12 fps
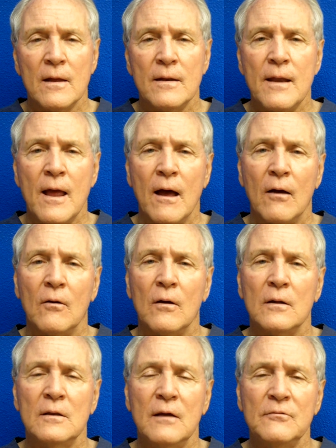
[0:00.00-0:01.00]
Now,
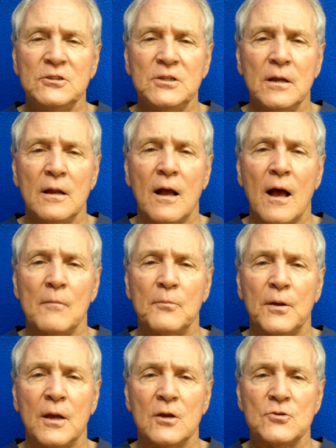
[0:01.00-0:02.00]
a devastating
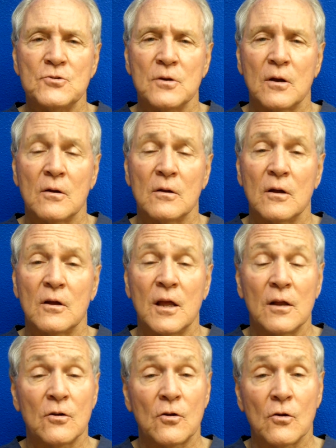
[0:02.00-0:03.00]
complication
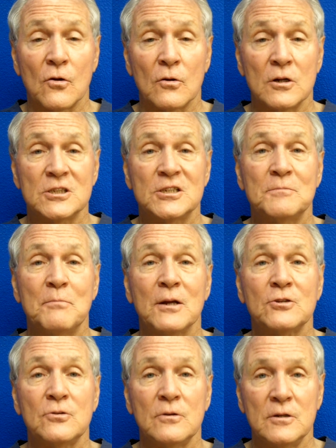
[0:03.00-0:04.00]
can occur,
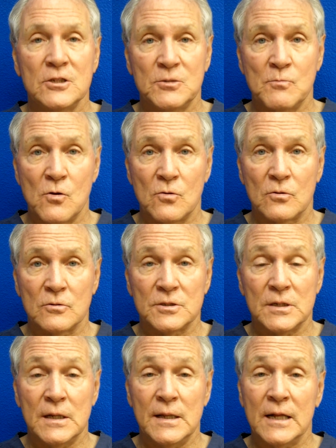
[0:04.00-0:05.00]
especially in
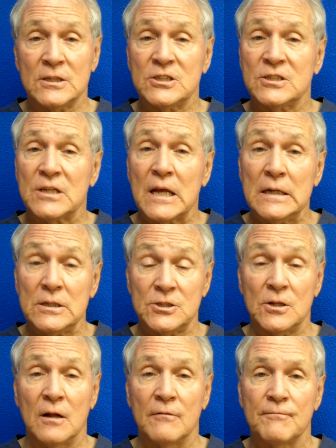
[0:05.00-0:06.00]
smokers, and that's skin
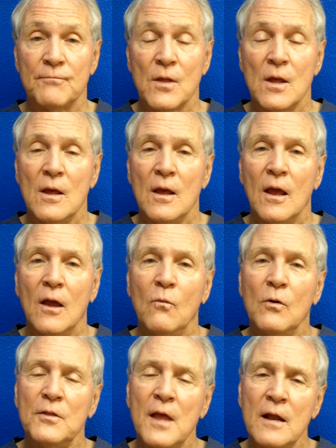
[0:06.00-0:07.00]
slough. And
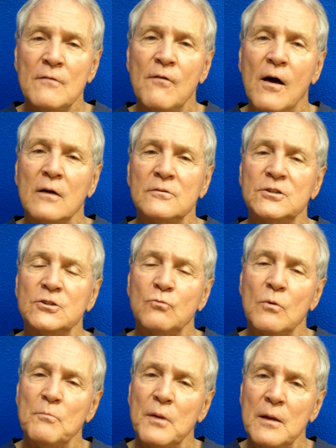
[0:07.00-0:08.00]
what that involves is
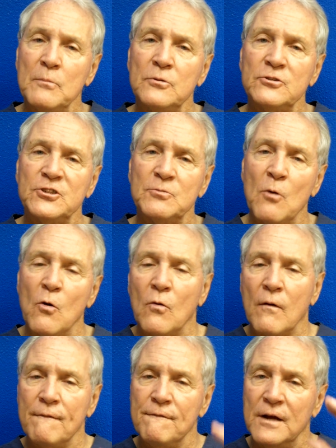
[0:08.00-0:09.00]
when people
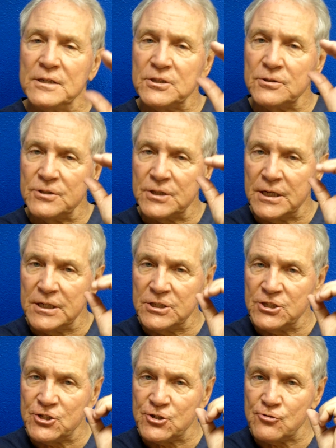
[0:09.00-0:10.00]
smoke, vessels
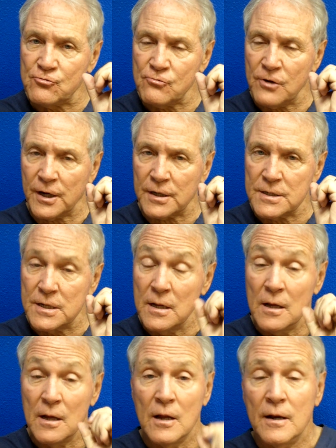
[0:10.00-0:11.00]
constrict.
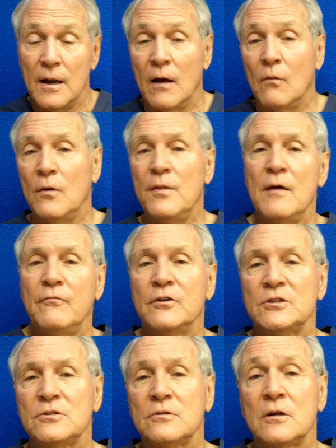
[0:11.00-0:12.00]
Now, when that
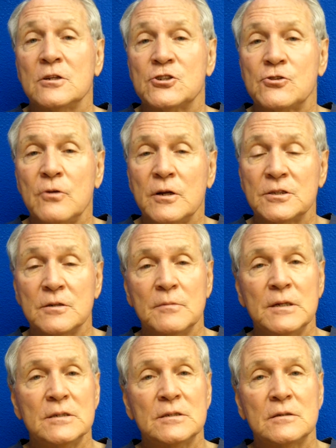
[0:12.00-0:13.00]
vessel constricts, it
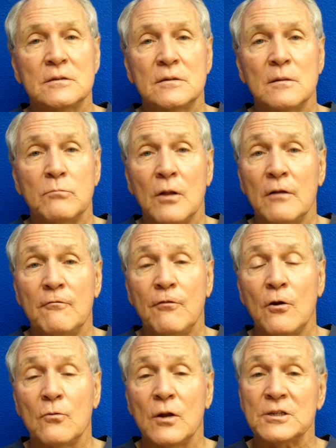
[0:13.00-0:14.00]
means the blood
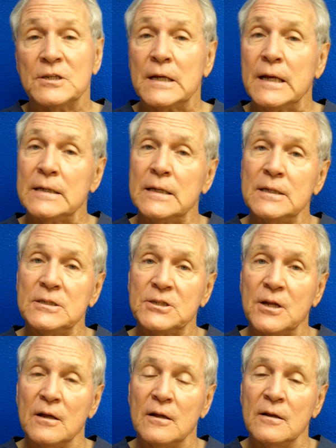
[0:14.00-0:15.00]
flow doesn't get to the
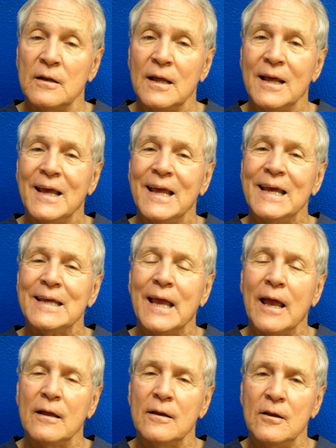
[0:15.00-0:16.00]
skin, it
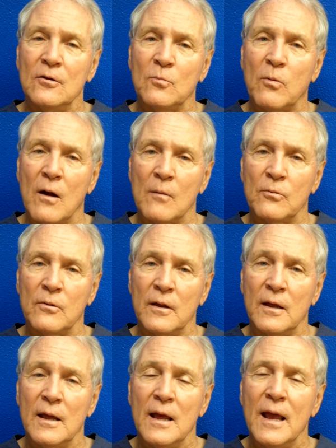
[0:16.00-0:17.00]
can't heal
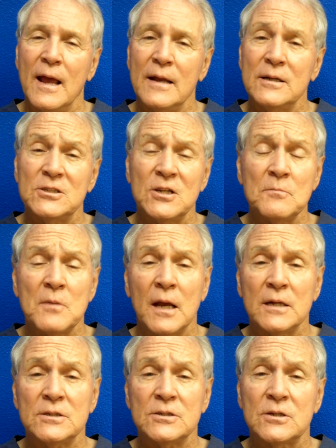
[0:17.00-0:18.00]
properly. And in some
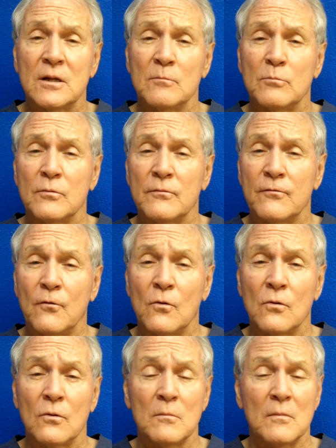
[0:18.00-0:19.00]
cases can
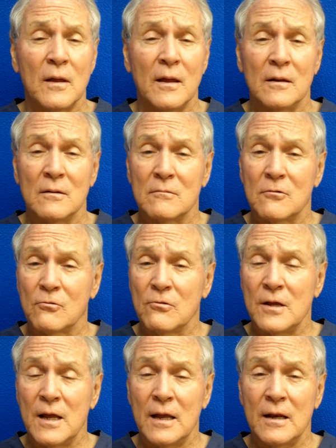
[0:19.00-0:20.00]
perform and
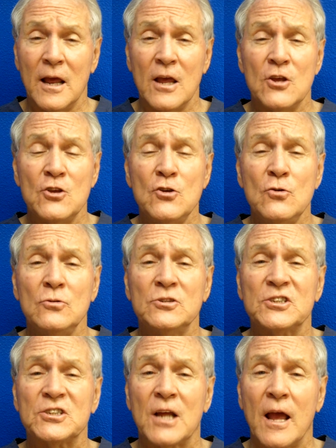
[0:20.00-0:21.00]
create a huge
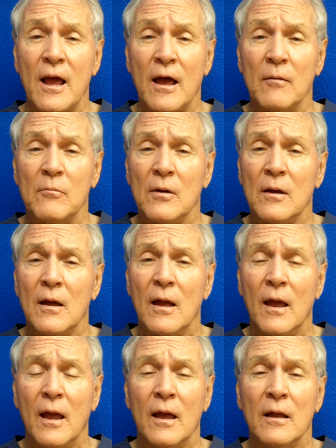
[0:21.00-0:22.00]
scab
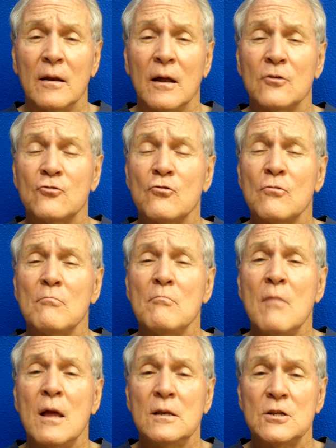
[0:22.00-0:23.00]
and a
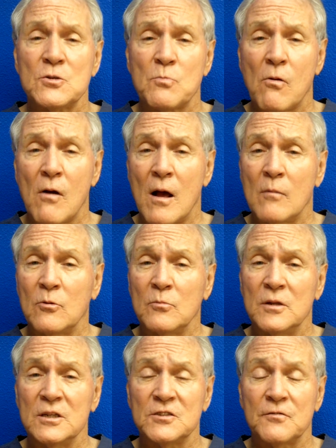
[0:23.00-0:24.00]
tremendous problem
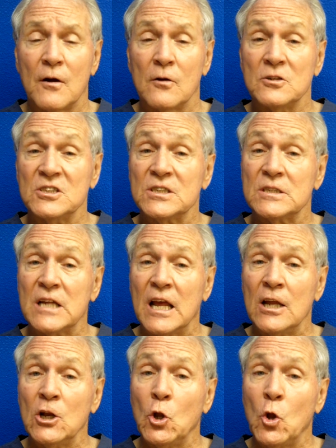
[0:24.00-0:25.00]
as far as
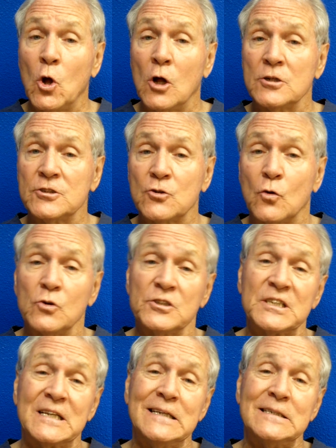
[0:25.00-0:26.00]
skin loss or
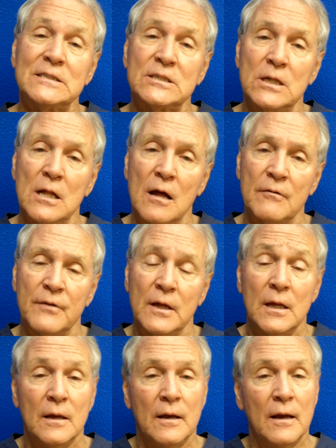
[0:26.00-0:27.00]
skin slough.
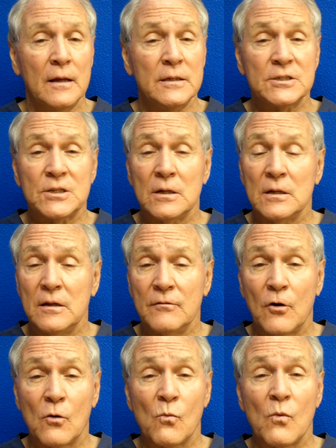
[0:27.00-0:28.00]
And this can leave
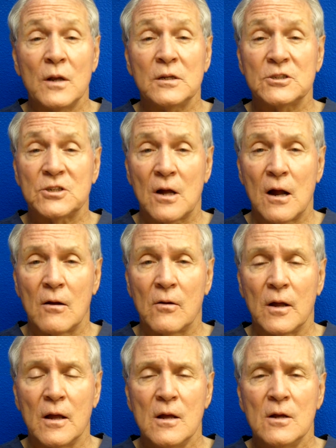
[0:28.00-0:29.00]
horrendous
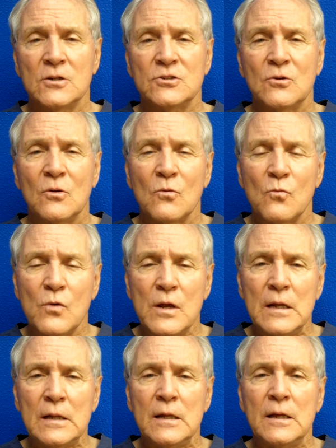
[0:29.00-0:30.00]
scarring. So it
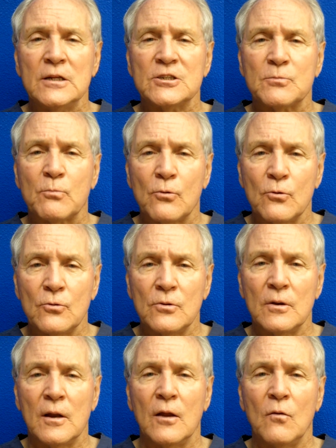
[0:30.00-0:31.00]
really is
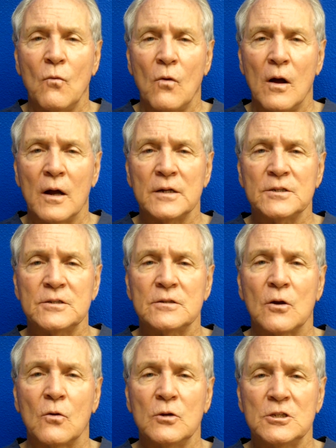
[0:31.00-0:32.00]
prudent and wise
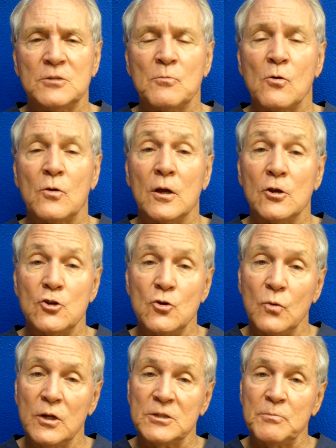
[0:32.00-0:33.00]
to quit smoking
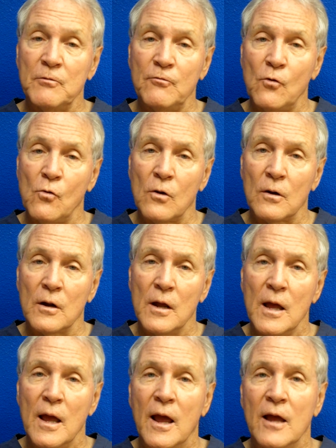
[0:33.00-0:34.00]
2 weeks before
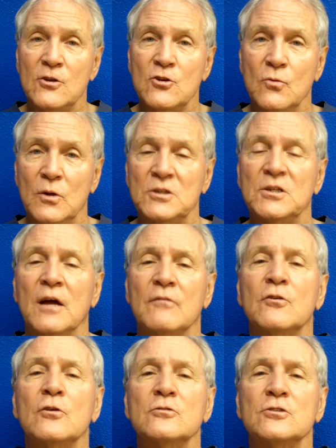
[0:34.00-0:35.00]
and 2 weeks
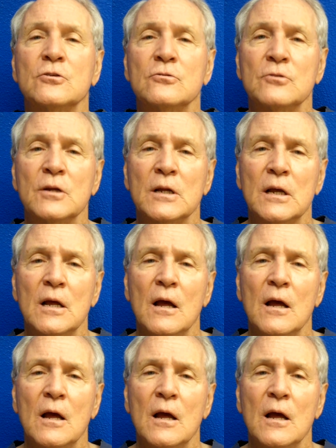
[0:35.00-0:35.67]
after your surgery.